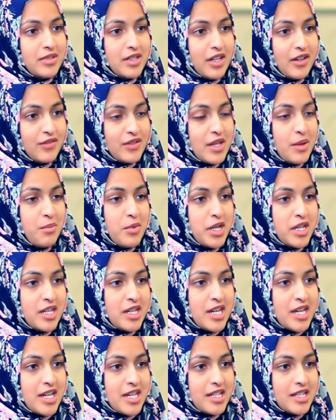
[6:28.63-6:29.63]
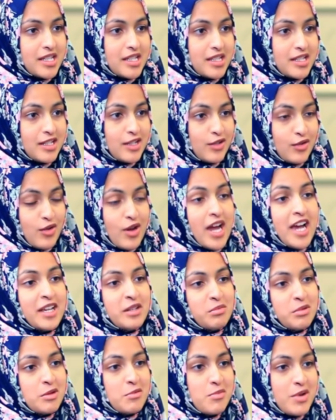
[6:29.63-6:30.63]
if someone is, you know,
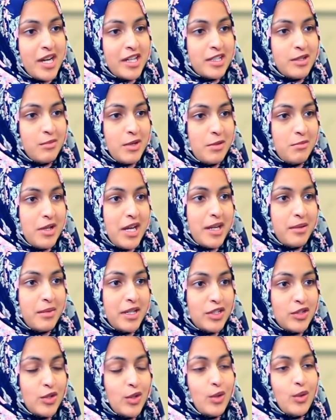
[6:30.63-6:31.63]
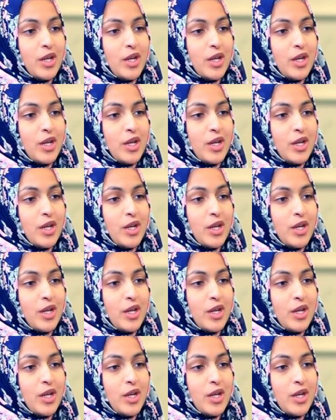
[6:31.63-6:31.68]
has been impacted by black magic,